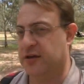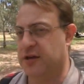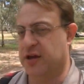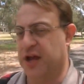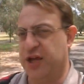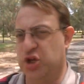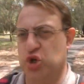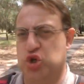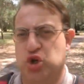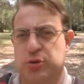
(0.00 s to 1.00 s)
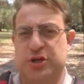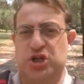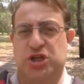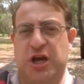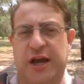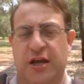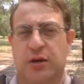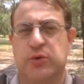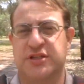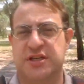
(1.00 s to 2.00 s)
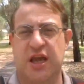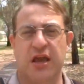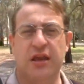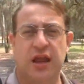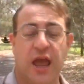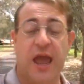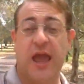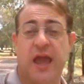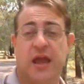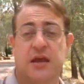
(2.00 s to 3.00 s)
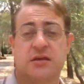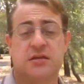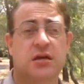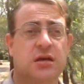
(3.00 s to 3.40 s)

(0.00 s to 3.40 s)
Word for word: G'day YouTube, it's Shane here once again and